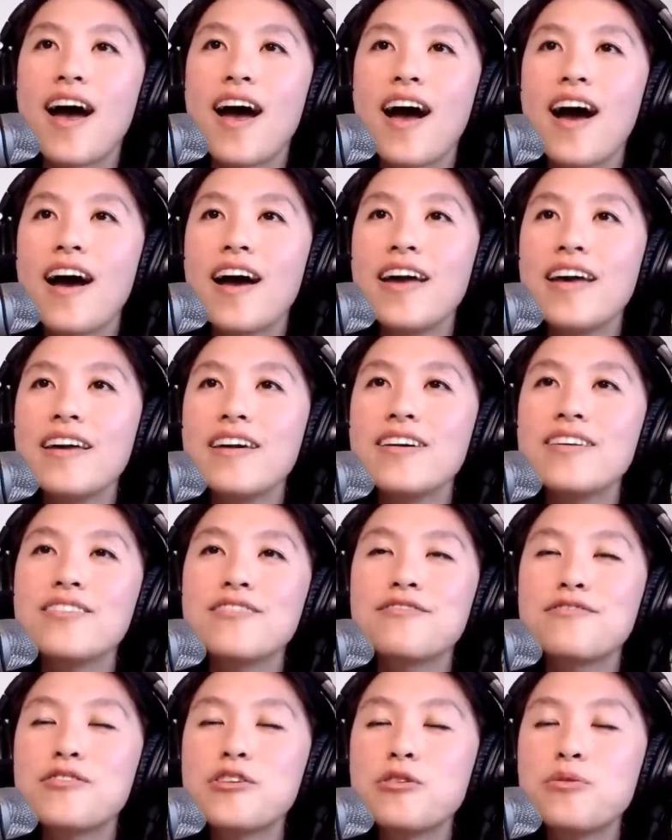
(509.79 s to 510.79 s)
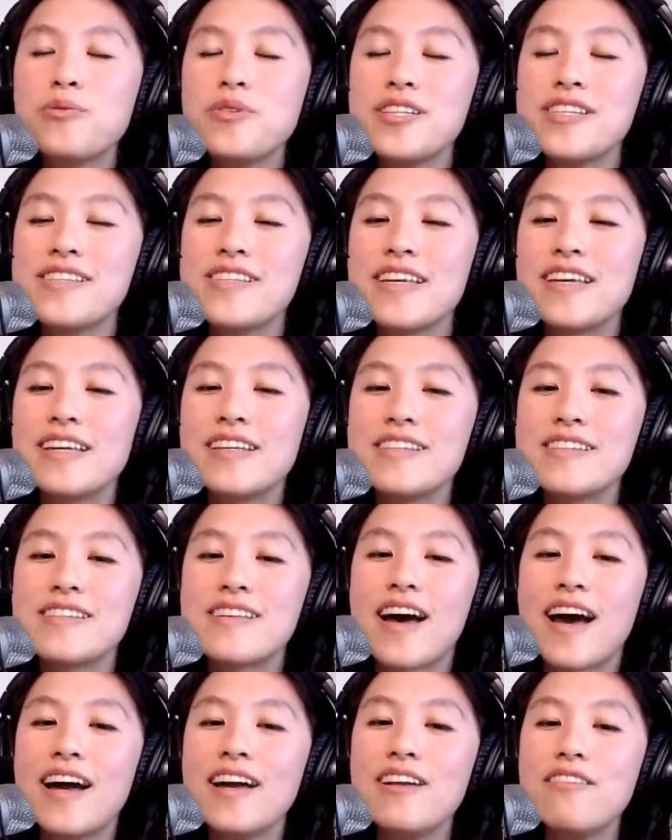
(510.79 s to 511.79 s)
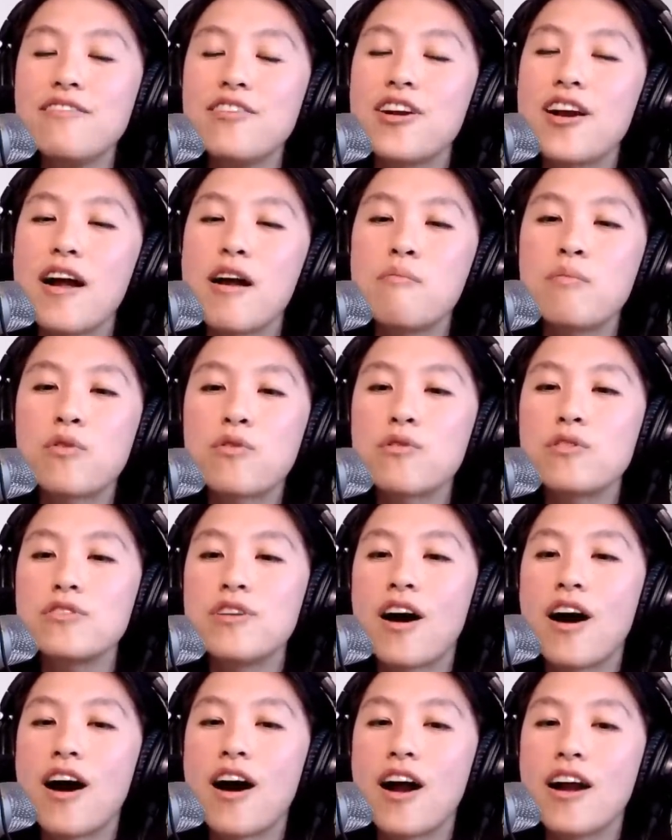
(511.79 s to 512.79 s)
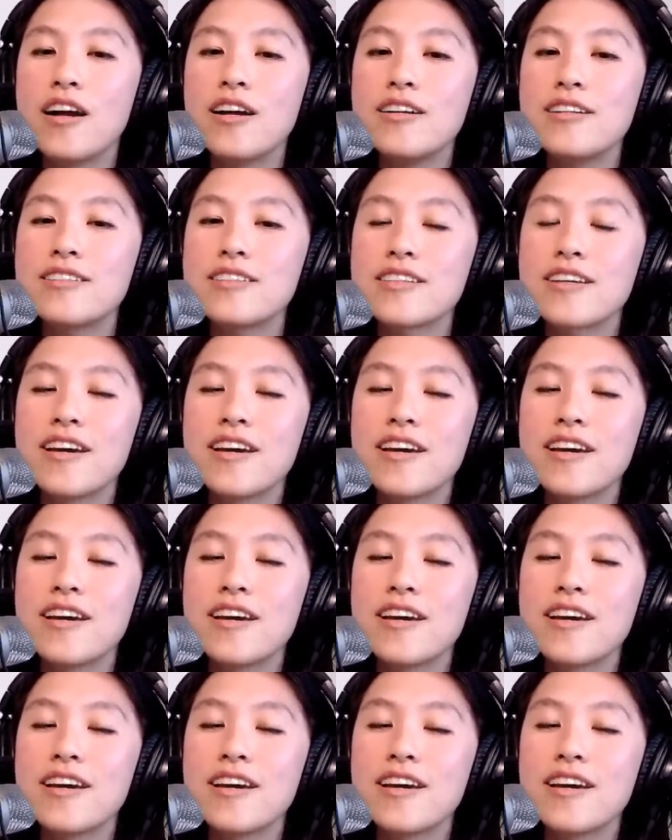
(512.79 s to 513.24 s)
high frequency inside of your emerald heart